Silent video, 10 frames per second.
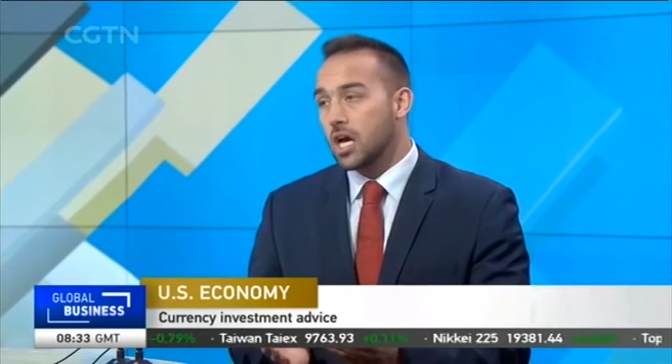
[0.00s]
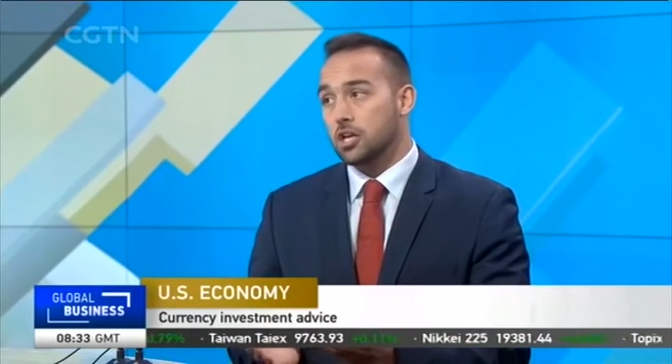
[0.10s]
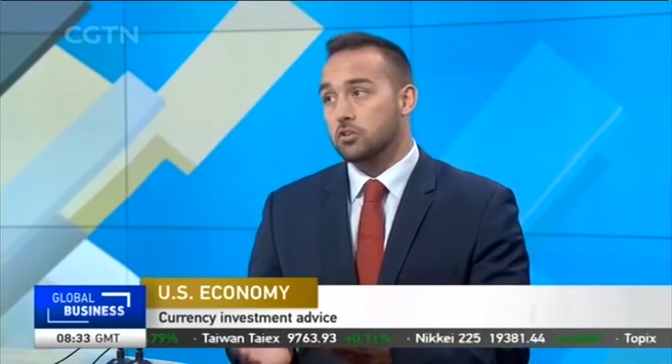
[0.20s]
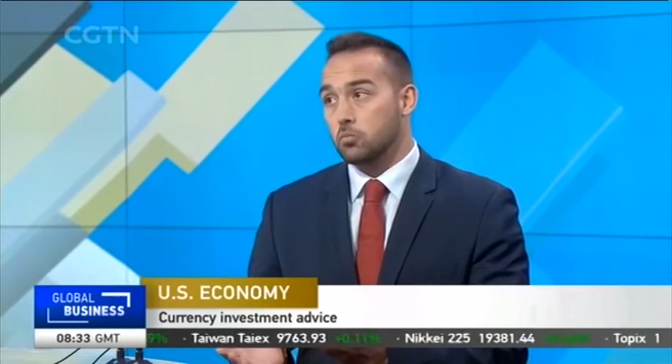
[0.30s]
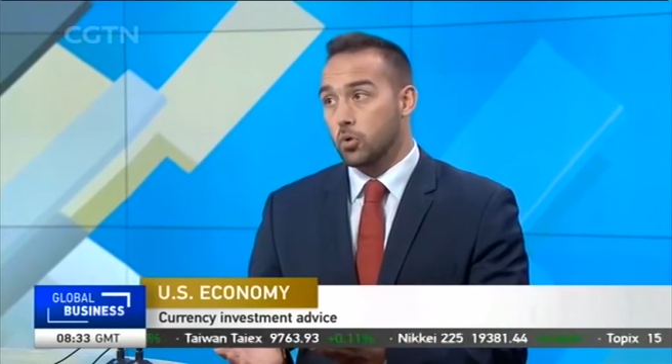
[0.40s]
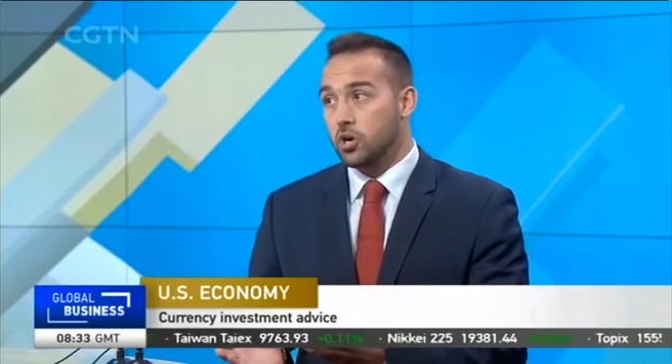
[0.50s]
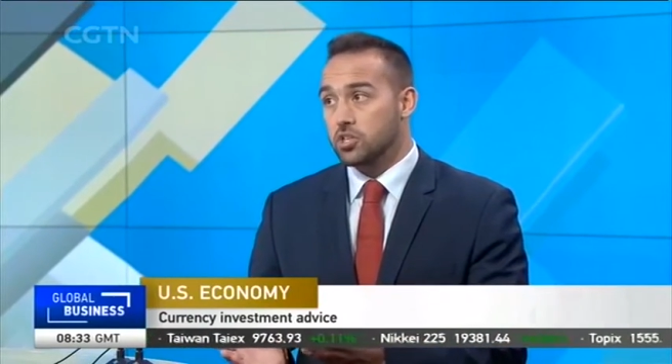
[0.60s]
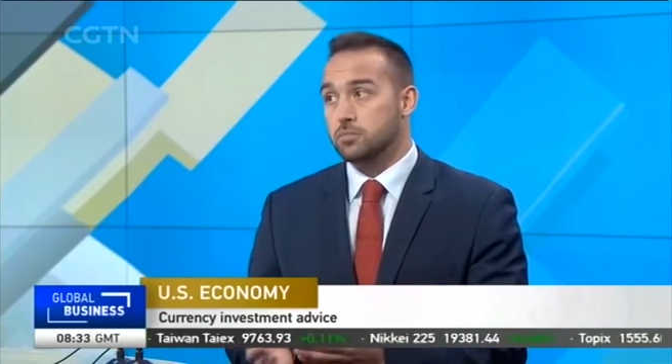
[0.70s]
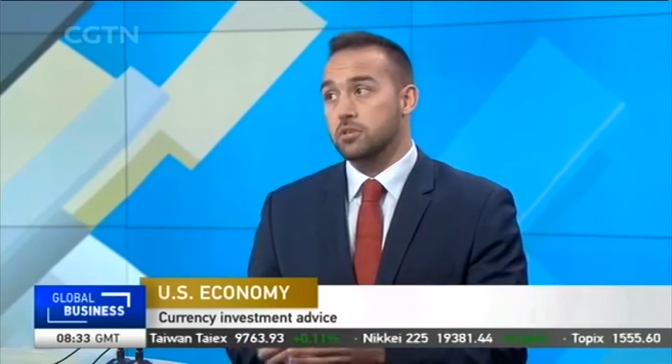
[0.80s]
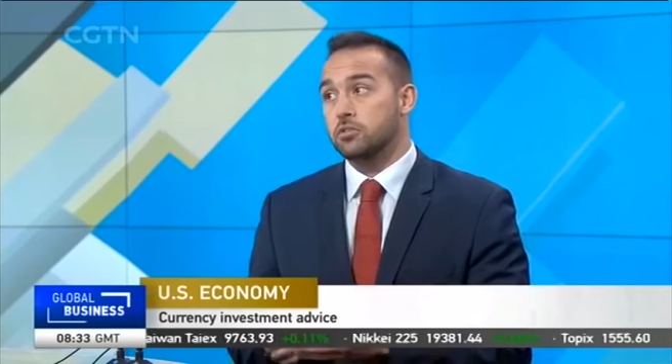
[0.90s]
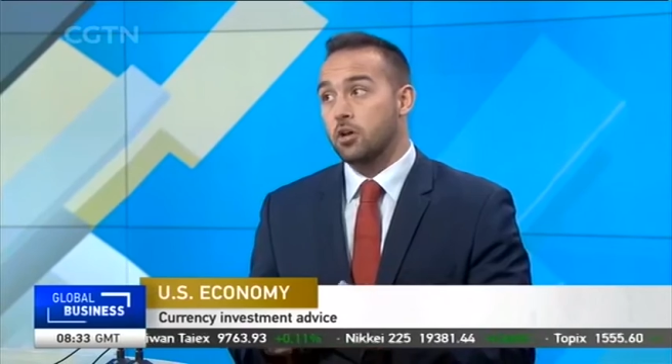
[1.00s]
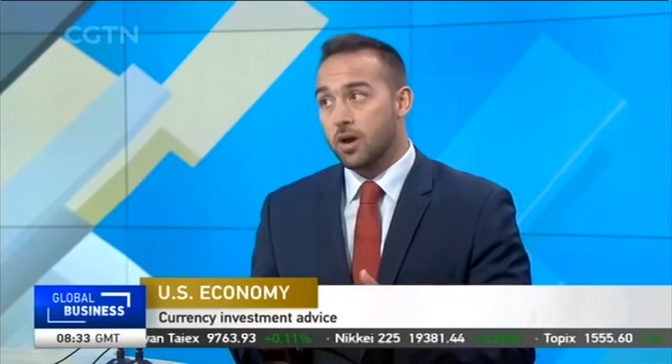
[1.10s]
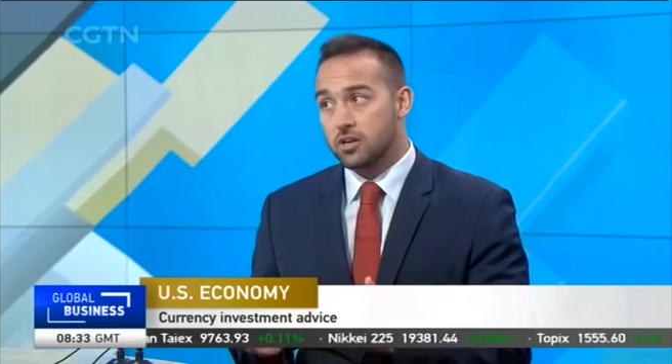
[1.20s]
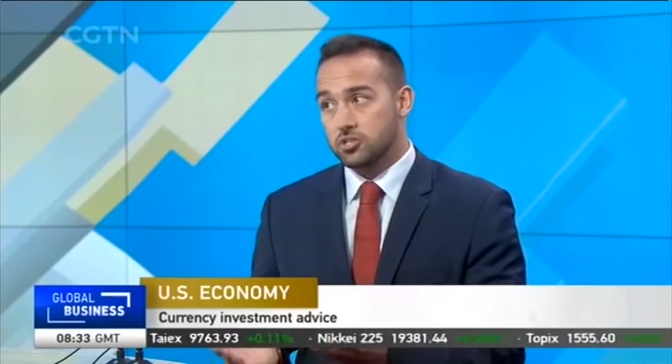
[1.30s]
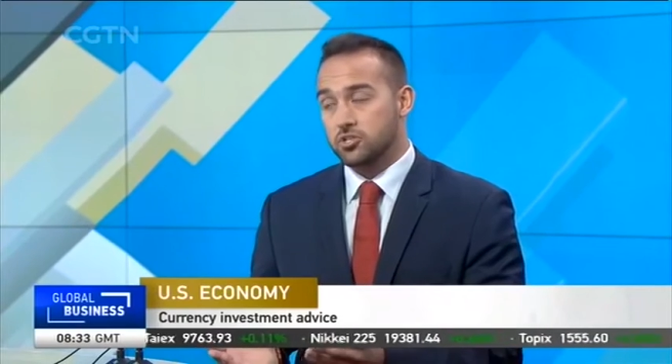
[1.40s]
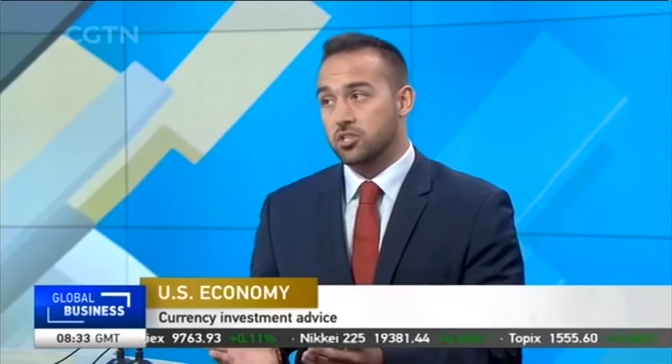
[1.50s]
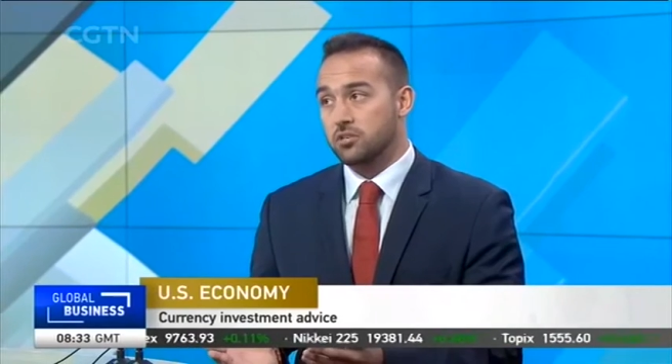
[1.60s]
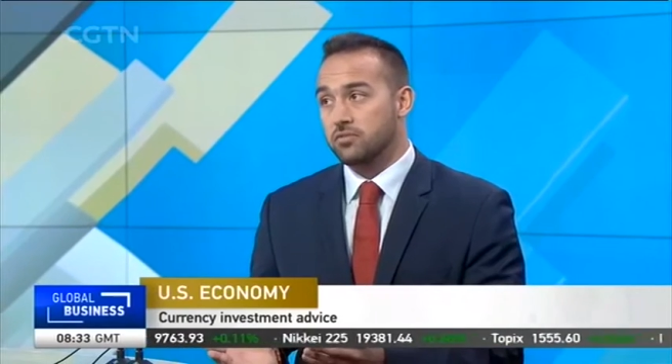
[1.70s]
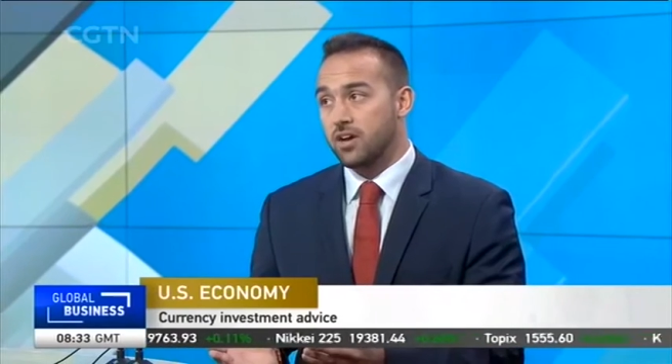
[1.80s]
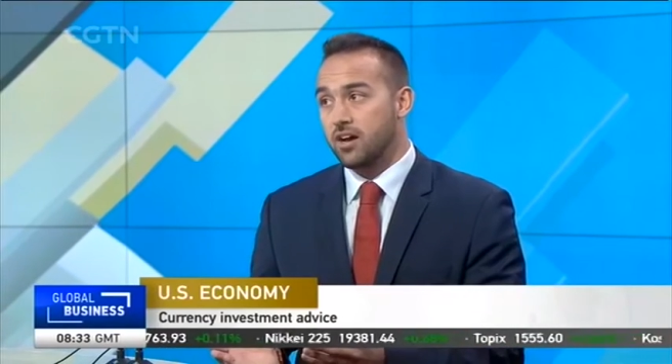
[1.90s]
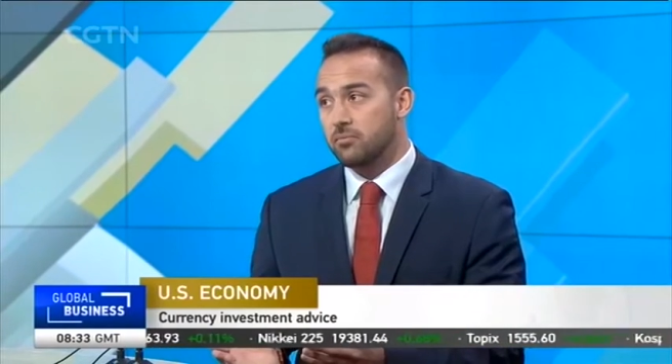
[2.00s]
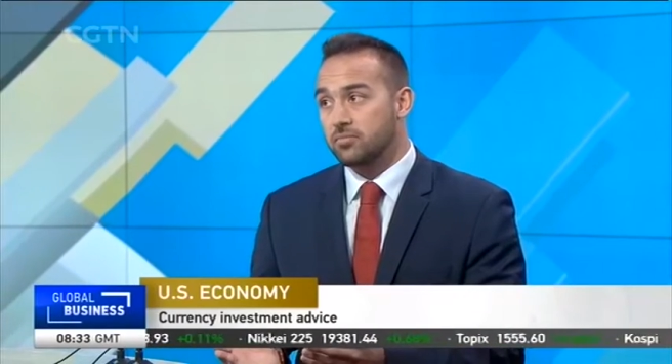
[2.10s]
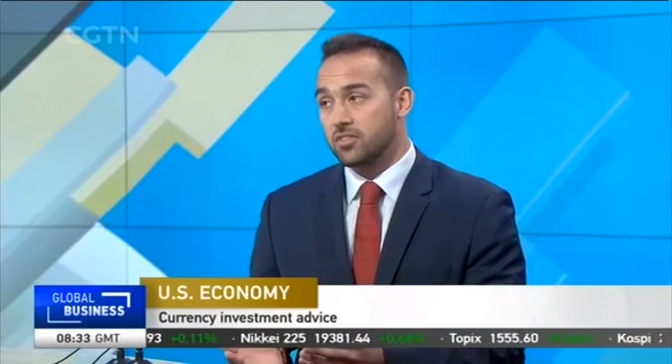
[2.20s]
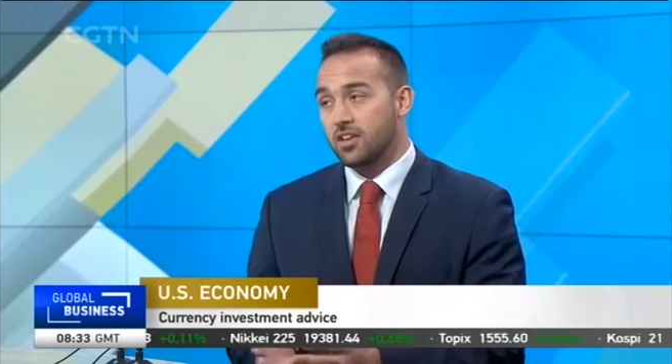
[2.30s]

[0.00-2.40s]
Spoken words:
a lot of words but no action so far,